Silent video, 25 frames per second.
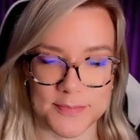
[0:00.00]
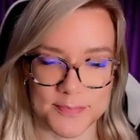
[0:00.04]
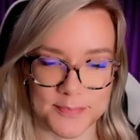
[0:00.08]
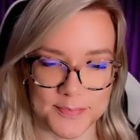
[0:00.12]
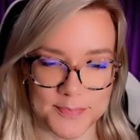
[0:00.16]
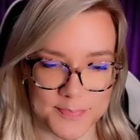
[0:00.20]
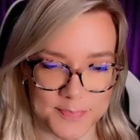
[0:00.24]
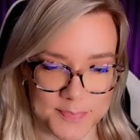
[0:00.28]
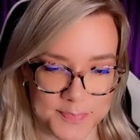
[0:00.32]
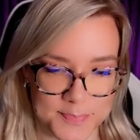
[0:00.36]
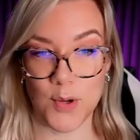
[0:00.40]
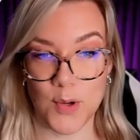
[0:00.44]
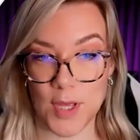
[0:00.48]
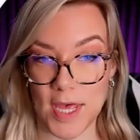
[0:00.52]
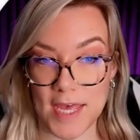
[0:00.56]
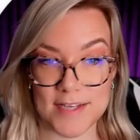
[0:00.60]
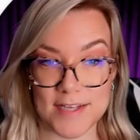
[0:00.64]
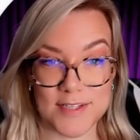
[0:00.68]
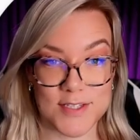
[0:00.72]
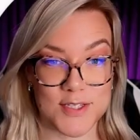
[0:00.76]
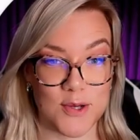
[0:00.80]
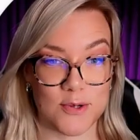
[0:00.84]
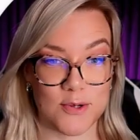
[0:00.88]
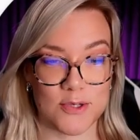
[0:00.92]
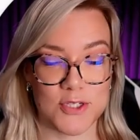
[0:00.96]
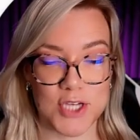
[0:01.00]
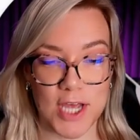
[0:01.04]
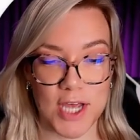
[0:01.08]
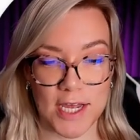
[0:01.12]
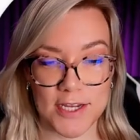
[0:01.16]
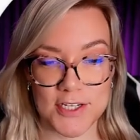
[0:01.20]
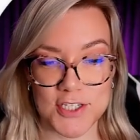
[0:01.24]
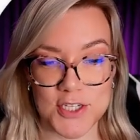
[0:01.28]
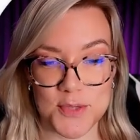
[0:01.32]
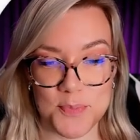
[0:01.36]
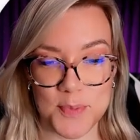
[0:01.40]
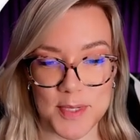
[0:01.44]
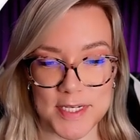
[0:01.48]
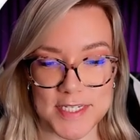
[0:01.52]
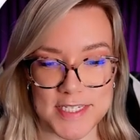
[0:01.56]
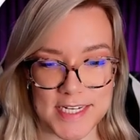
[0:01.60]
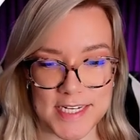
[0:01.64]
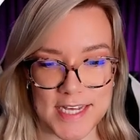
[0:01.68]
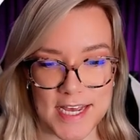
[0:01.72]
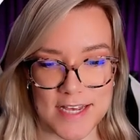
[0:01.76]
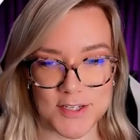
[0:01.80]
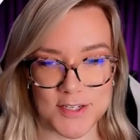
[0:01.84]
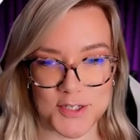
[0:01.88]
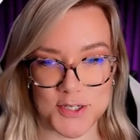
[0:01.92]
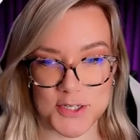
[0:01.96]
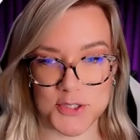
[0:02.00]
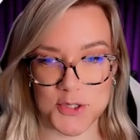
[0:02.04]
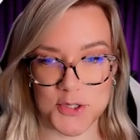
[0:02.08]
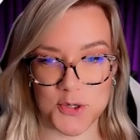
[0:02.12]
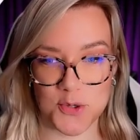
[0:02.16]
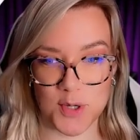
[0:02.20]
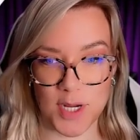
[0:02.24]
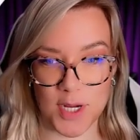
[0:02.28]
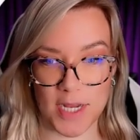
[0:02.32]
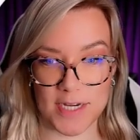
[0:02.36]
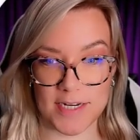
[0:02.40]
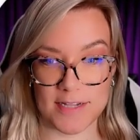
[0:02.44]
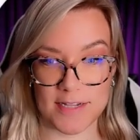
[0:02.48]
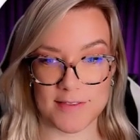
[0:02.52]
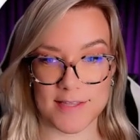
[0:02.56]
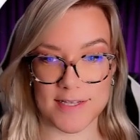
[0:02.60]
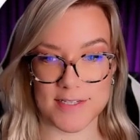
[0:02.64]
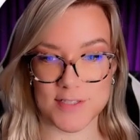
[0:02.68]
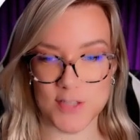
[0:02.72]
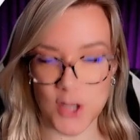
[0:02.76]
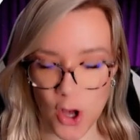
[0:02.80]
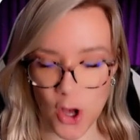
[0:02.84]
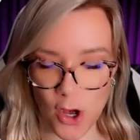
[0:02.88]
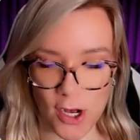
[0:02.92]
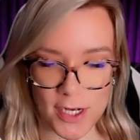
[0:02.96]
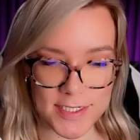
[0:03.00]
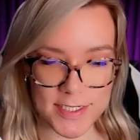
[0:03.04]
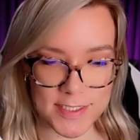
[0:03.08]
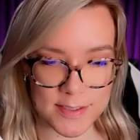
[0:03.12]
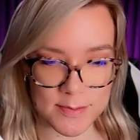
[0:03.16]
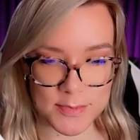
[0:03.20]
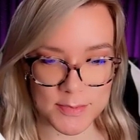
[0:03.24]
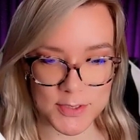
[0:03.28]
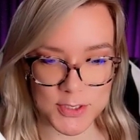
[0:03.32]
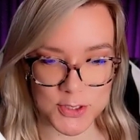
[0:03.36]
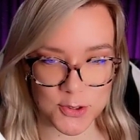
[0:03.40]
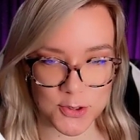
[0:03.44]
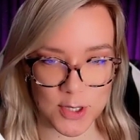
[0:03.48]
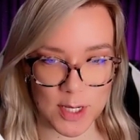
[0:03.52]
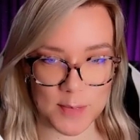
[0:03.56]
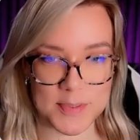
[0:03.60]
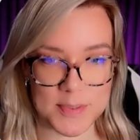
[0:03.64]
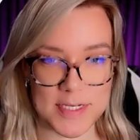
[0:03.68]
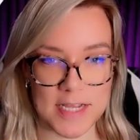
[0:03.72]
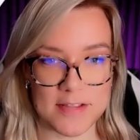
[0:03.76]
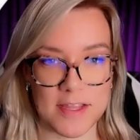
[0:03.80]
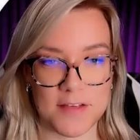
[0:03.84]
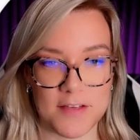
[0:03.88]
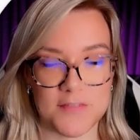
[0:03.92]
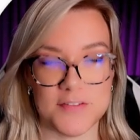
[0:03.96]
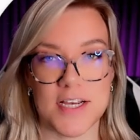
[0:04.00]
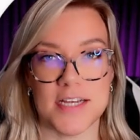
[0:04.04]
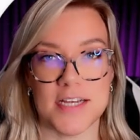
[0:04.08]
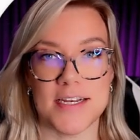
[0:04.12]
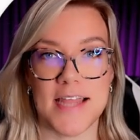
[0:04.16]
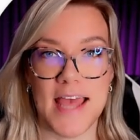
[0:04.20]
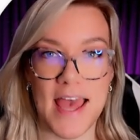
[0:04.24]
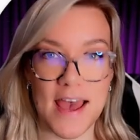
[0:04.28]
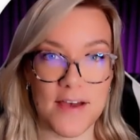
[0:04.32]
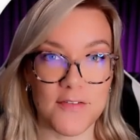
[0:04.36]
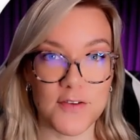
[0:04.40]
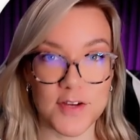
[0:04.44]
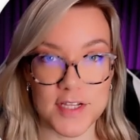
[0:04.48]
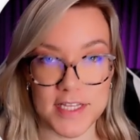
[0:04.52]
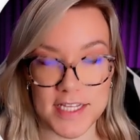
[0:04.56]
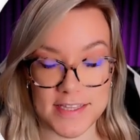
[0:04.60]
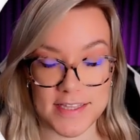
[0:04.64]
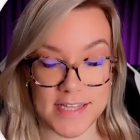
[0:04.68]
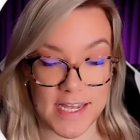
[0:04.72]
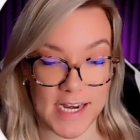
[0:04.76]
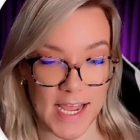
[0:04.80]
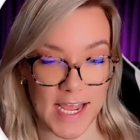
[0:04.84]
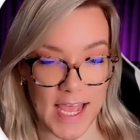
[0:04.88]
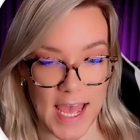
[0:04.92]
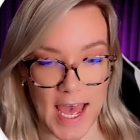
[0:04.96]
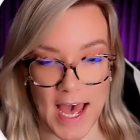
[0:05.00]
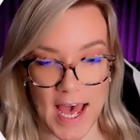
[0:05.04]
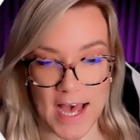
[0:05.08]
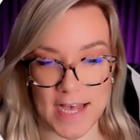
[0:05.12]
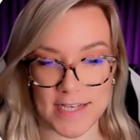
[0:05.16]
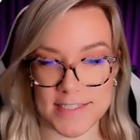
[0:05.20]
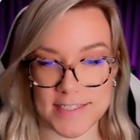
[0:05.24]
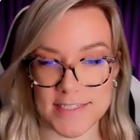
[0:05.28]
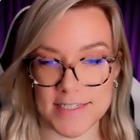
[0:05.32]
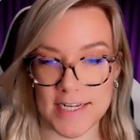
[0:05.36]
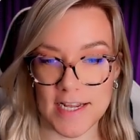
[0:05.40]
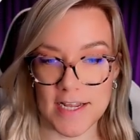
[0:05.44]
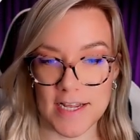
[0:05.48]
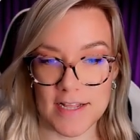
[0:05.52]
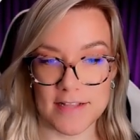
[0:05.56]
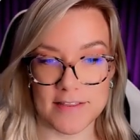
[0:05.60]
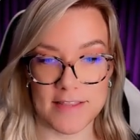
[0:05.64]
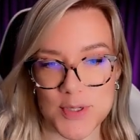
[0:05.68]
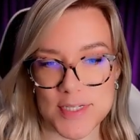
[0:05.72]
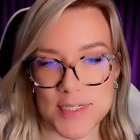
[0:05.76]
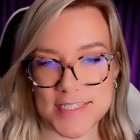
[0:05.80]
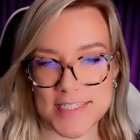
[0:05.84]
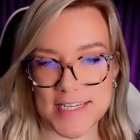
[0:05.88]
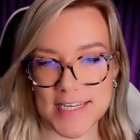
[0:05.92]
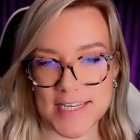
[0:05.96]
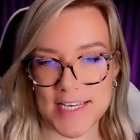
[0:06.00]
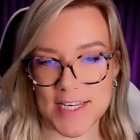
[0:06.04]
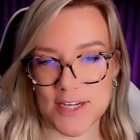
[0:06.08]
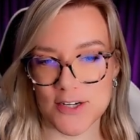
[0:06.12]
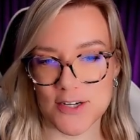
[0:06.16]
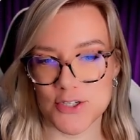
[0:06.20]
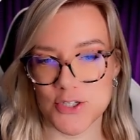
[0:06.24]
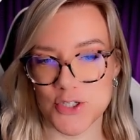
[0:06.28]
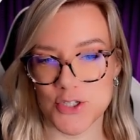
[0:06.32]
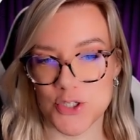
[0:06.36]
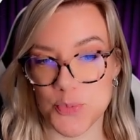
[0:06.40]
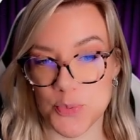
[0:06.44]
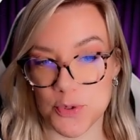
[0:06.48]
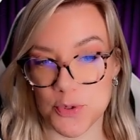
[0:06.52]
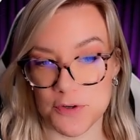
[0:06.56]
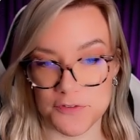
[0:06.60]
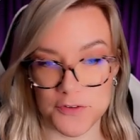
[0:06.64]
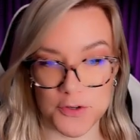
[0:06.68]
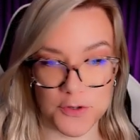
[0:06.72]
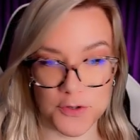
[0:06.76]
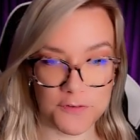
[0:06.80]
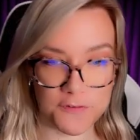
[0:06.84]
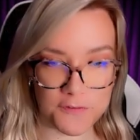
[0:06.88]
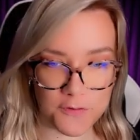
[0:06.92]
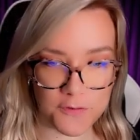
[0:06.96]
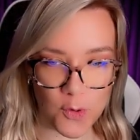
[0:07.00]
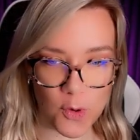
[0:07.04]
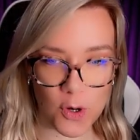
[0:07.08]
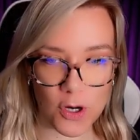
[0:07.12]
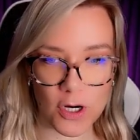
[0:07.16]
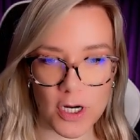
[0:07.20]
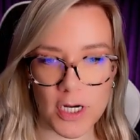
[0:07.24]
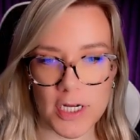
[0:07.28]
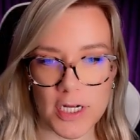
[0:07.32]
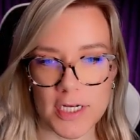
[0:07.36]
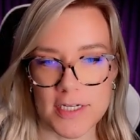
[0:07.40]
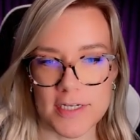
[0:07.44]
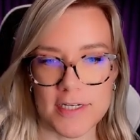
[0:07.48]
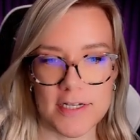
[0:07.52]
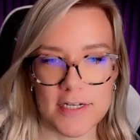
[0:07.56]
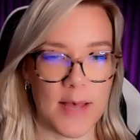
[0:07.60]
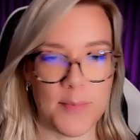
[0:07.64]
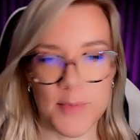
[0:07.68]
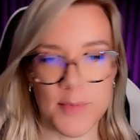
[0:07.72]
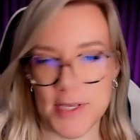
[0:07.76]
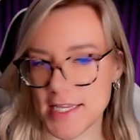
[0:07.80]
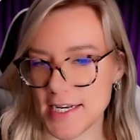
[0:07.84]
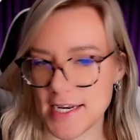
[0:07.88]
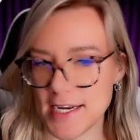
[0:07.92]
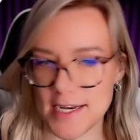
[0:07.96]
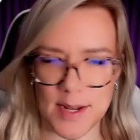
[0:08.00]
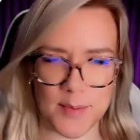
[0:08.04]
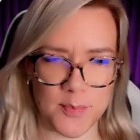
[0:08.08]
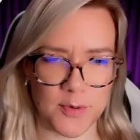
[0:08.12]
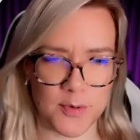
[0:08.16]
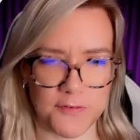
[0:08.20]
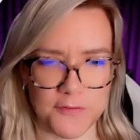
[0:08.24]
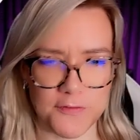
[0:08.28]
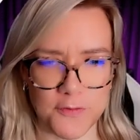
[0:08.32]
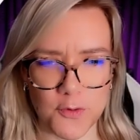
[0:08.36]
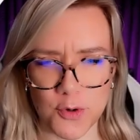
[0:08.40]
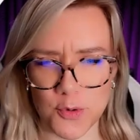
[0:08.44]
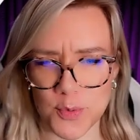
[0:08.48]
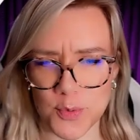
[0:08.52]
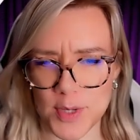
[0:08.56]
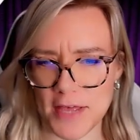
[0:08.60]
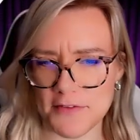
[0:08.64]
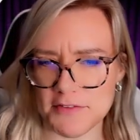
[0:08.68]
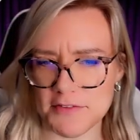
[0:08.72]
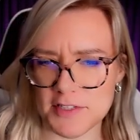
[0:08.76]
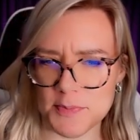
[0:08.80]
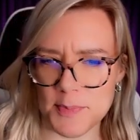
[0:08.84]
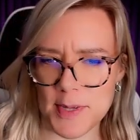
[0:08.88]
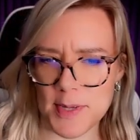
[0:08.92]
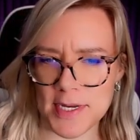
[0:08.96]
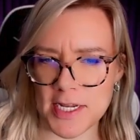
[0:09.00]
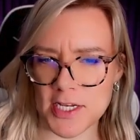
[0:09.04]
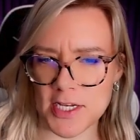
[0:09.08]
Okay, so ChatGPT has just created this awesome script and they've done everything that I asked. You can see here Superfood 4. Coming in at number 4, we have spinach.